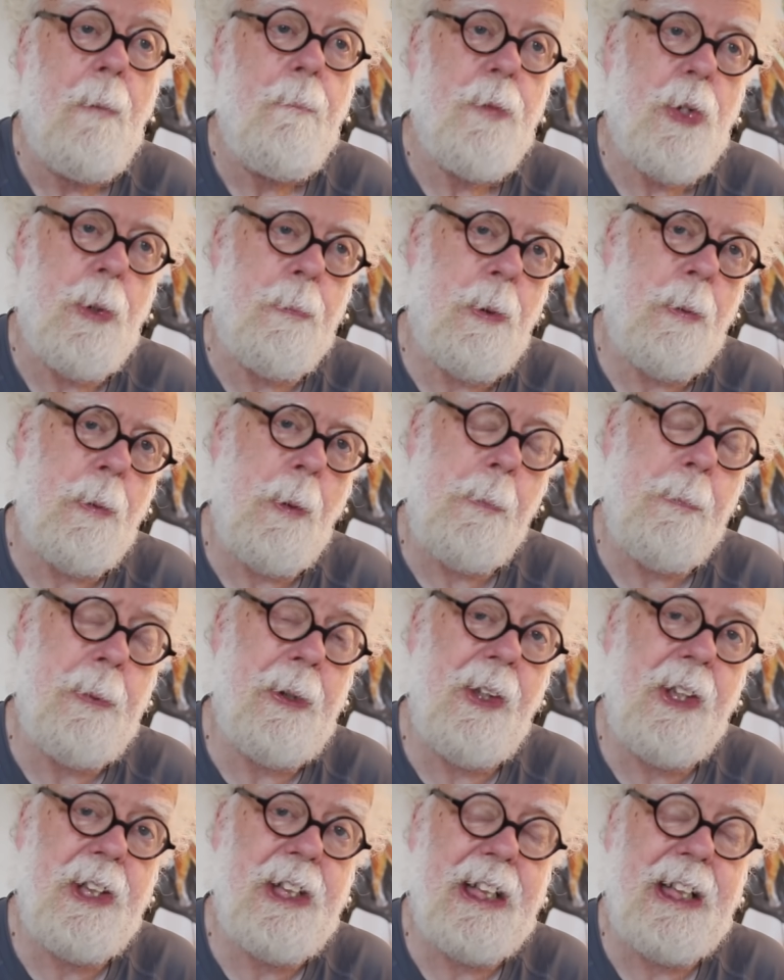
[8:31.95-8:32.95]
the
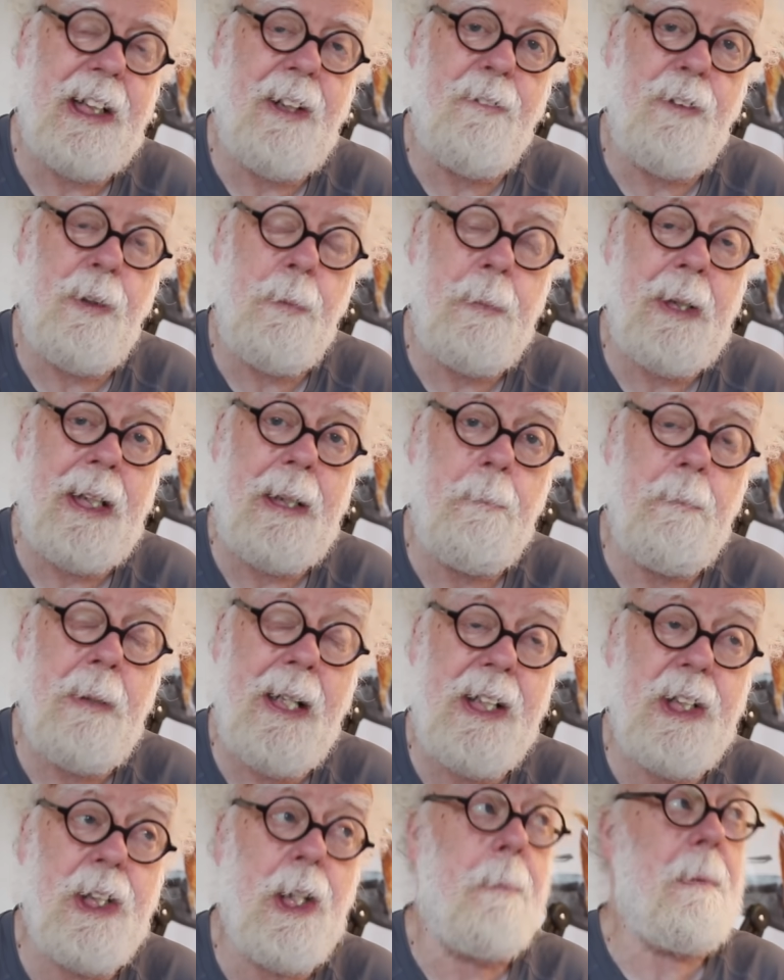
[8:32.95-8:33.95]
probability of it being
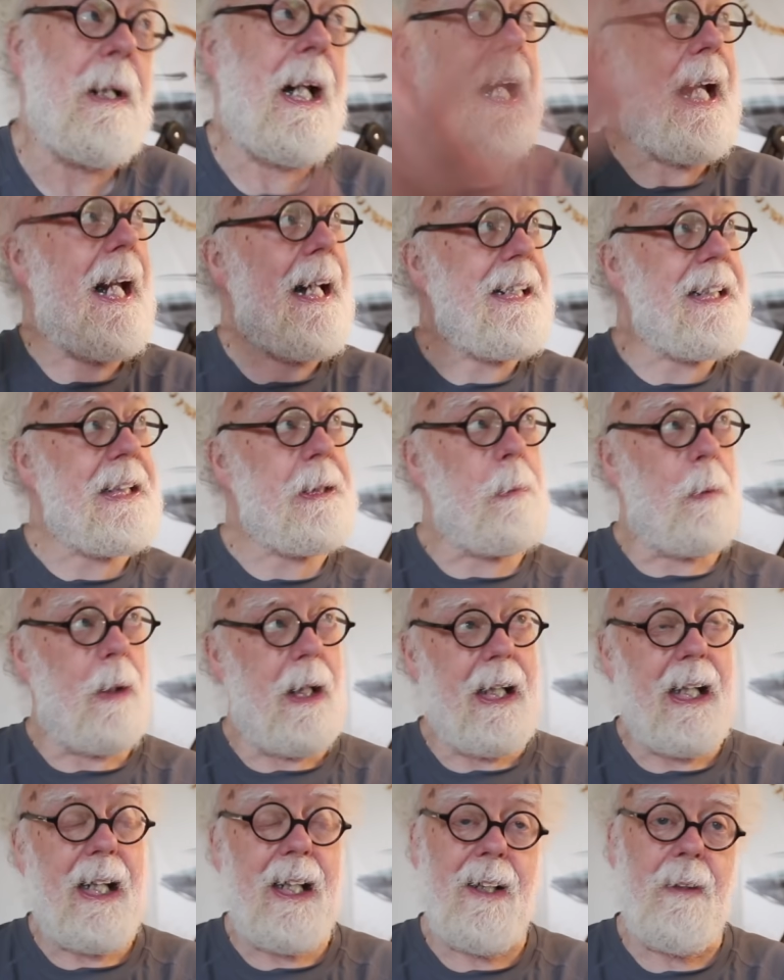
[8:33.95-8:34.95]
picked up
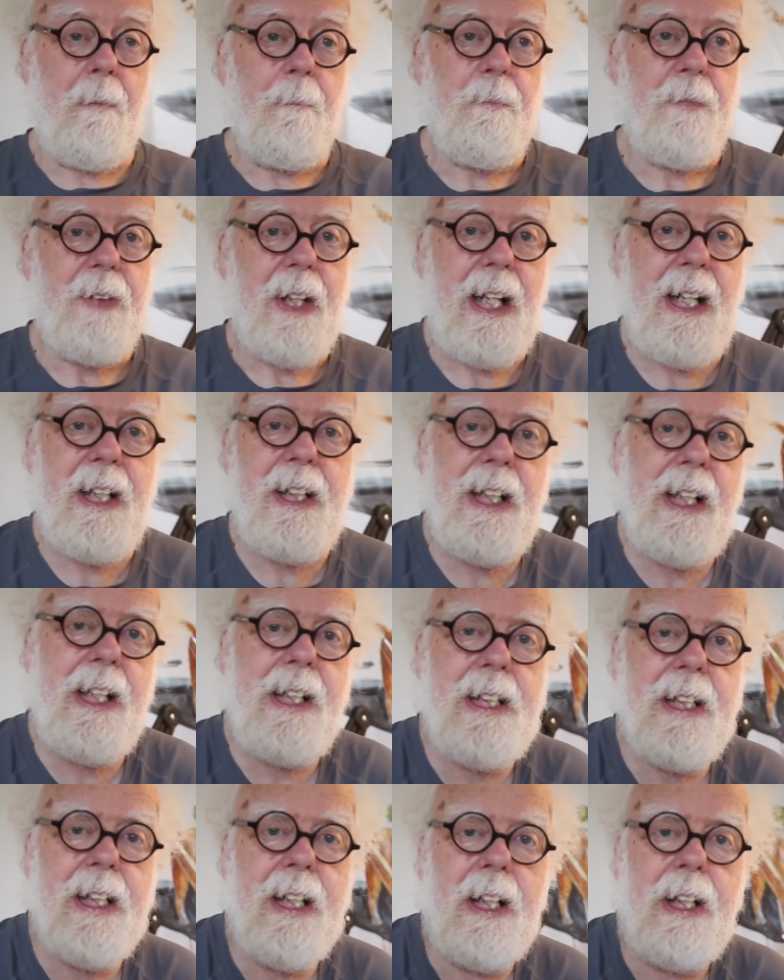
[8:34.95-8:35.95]
anywhere in the
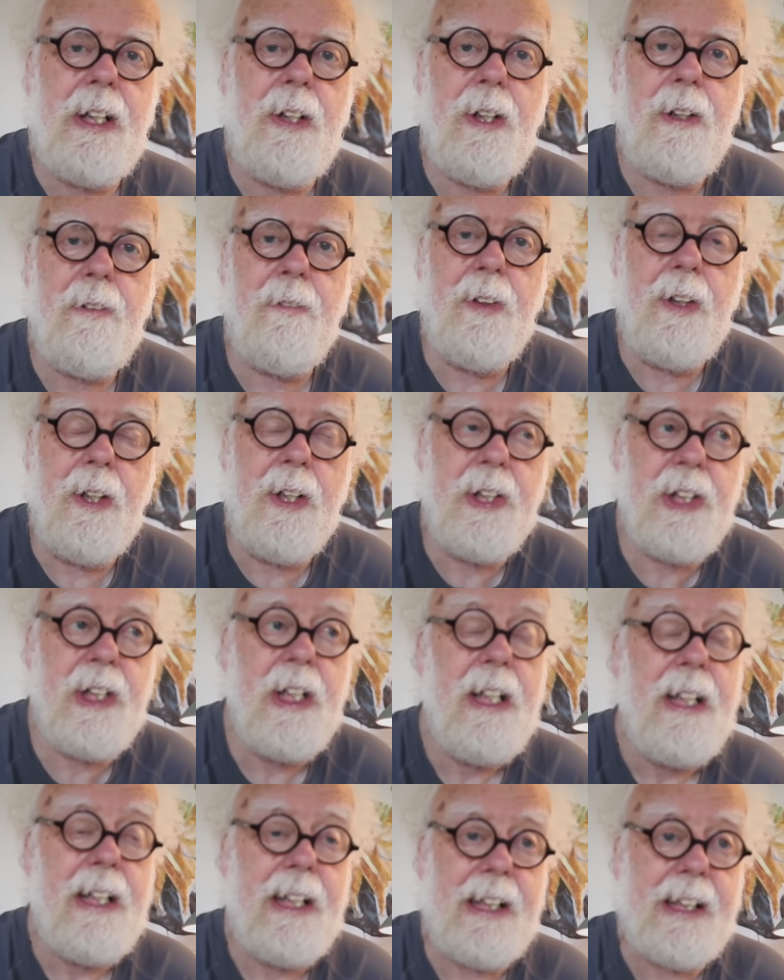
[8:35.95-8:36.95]
entire universe
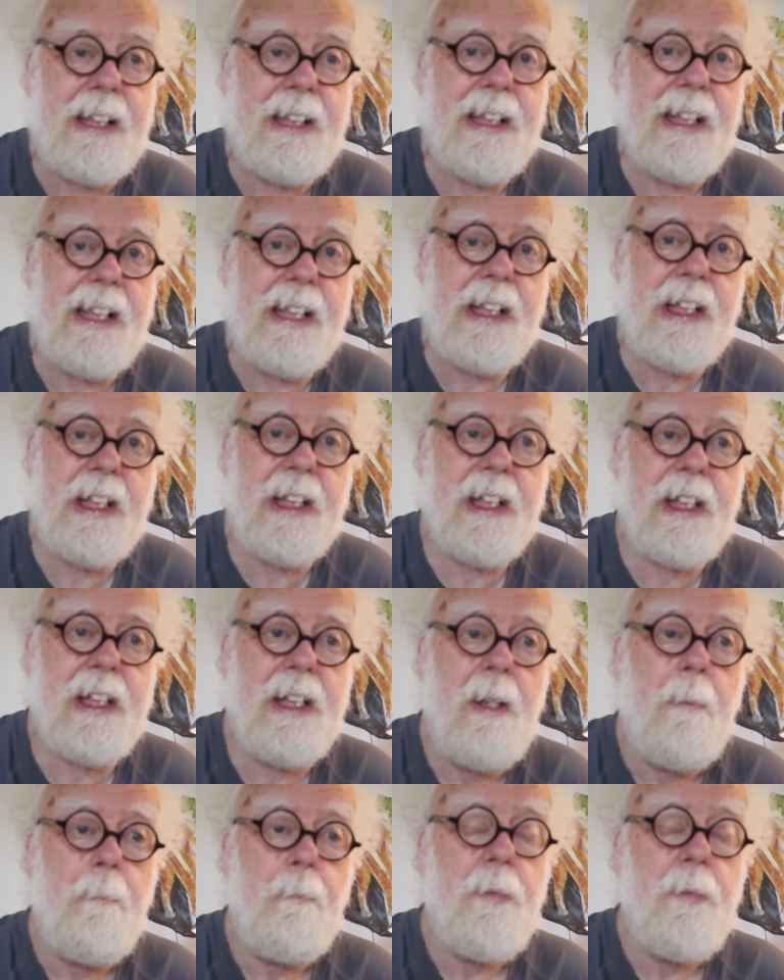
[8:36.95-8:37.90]
exists.